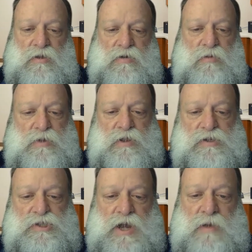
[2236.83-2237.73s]
the
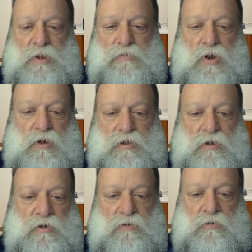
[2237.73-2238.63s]
shopping mall of the
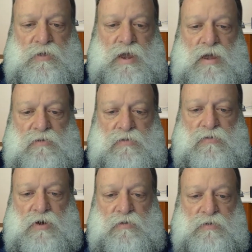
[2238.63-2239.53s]
year 2000,
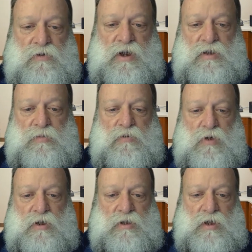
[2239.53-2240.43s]
where it was great to be
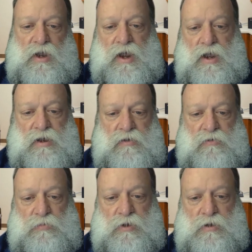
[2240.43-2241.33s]
one in the
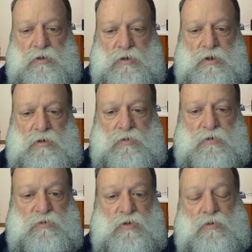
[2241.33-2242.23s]
80s, but
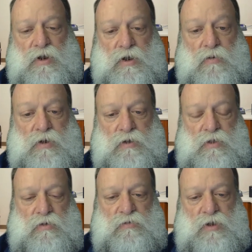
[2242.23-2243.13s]
there's no one going to
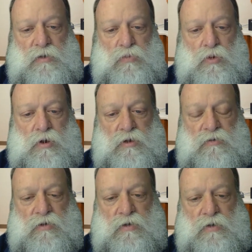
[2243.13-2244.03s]
those anymore. And
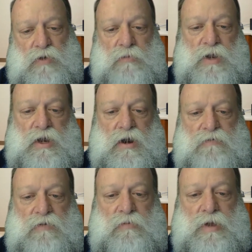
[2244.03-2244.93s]
so you want to be
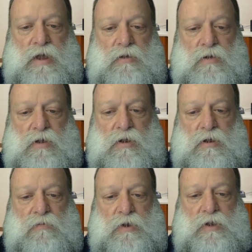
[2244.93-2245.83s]
careful about,
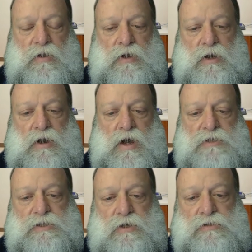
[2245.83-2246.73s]
when you look at
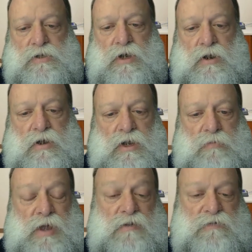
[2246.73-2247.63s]
cost, you also got to look at the
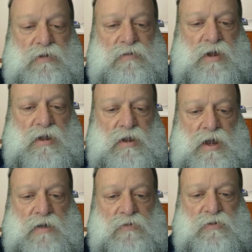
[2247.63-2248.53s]
benefit side of the
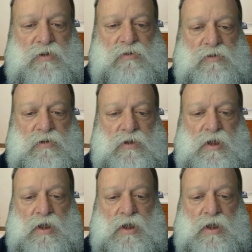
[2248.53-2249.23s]
conversation.